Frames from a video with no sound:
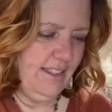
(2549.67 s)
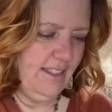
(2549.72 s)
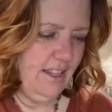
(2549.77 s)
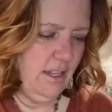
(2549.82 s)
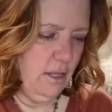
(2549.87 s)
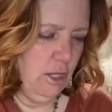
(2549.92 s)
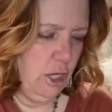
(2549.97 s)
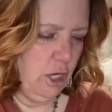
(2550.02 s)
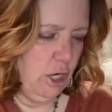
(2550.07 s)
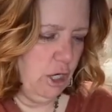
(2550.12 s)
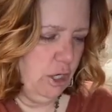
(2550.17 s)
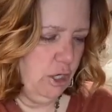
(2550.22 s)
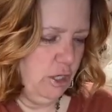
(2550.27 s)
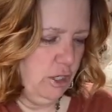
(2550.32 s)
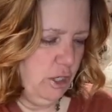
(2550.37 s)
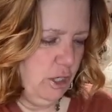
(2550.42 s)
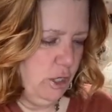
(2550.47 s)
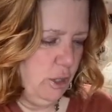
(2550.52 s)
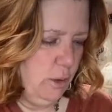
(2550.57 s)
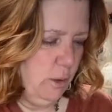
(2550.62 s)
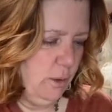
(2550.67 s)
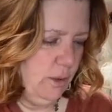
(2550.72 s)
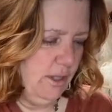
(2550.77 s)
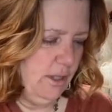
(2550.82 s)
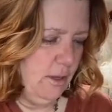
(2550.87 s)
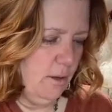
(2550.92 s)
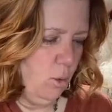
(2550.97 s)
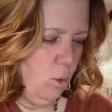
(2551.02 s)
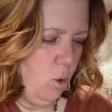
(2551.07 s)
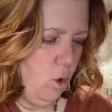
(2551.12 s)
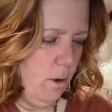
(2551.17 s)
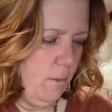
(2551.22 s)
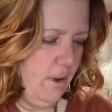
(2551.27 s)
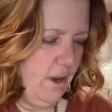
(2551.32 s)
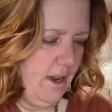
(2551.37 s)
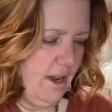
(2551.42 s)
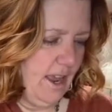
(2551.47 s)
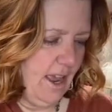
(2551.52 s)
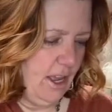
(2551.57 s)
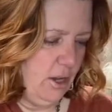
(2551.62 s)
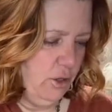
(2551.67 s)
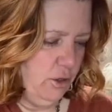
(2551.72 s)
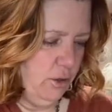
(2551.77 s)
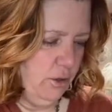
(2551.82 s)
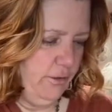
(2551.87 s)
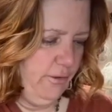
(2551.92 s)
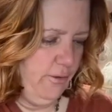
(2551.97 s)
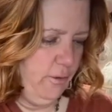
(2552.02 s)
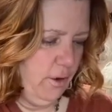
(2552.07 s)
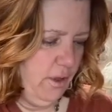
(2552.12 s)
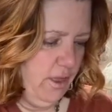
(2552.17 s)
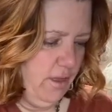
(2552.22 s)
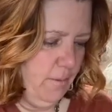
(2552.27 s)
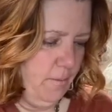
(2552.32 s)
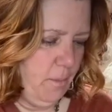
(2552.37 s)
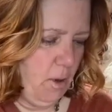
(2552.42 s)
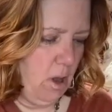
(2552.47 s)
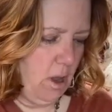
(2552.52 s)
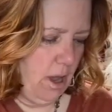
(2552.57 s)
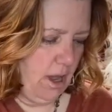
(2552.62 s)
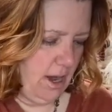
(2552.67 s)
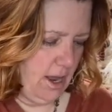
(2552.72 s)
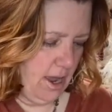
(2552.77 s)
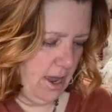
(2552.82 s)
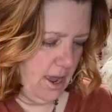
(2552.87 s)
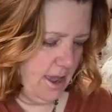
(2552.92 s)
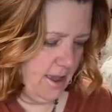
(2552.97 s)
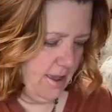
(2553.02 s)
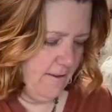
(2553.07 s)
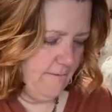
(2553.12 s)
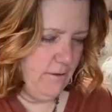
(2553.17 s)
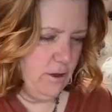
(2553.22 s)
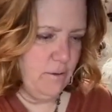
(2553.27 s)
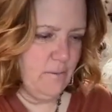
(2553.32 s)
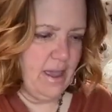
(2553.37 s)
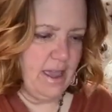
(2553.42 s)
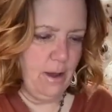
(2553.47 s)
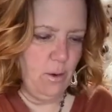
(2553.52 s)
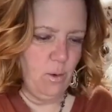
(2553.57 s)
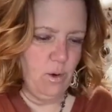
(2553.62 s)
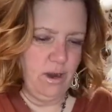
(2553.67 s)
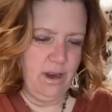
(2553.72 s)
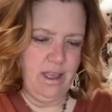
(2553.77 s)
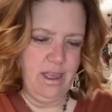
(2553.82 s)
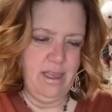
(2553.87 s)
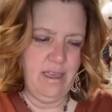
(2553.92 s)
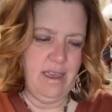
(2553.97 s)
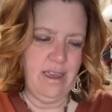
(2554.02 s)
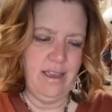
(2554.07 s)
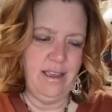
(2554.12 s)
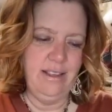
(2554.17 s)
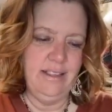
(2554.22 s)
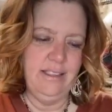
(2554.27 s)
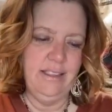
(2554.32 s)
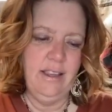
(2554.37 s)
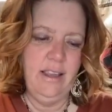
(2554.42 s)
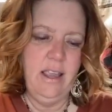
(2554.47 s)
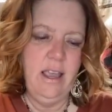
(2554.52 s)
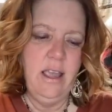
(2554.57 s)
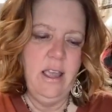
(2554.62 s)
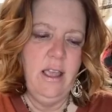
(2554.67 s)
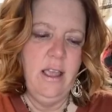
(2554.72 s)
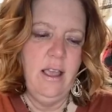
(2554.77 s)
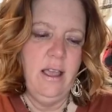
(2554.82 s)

lesson learned, use the Warm and Natural for the body if you make one of these.